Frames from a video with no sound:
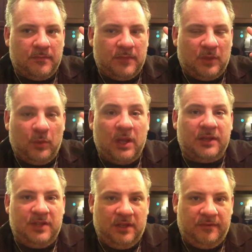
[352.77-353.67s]

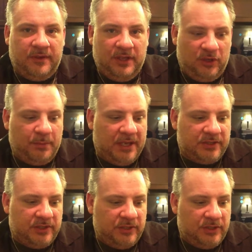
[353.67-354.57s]
relative in your
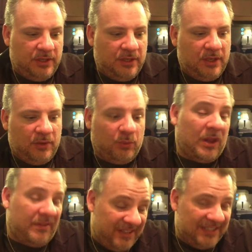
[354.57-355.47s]
message,
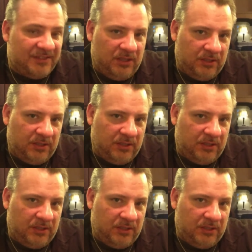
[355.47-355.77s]
relevant,